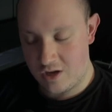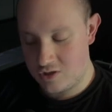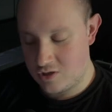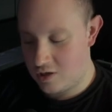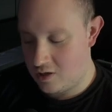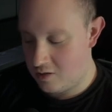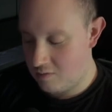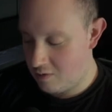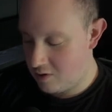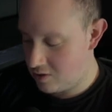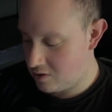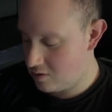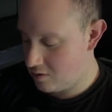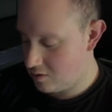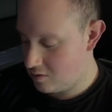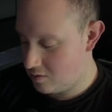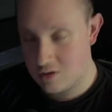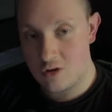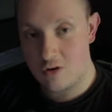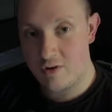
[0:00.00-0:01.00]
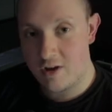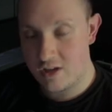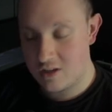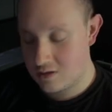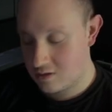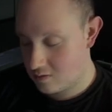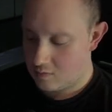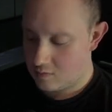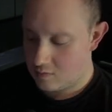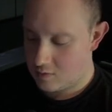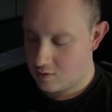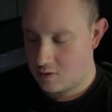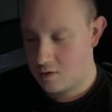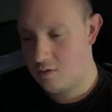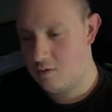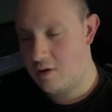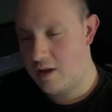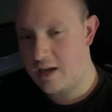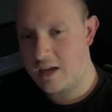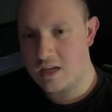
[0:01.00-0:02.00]
actually, but it's alright.
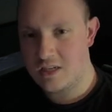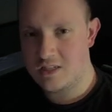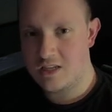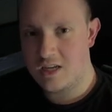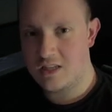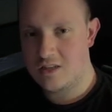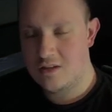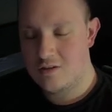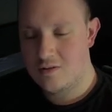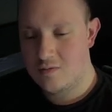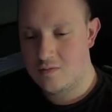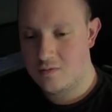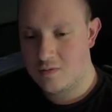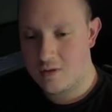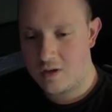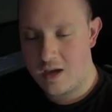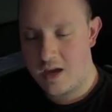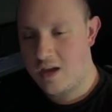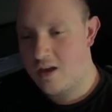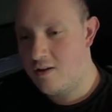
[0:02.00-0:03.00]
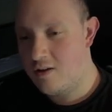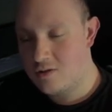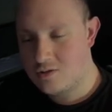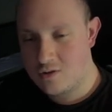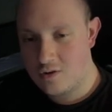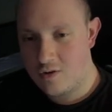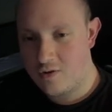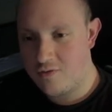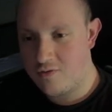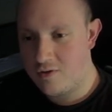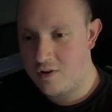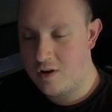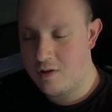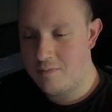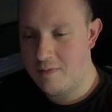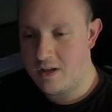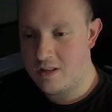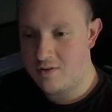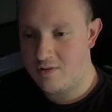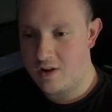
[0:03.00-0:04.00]
So like I said, I also have really
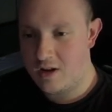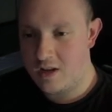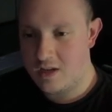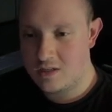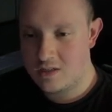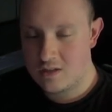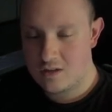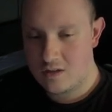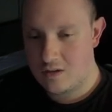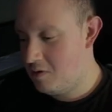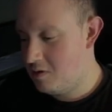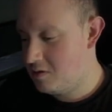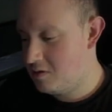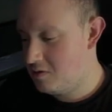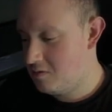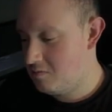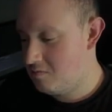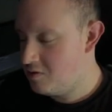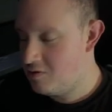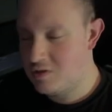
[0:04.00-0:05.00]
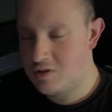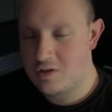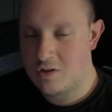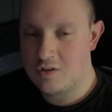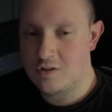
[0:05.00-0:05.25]
bad relics, but there is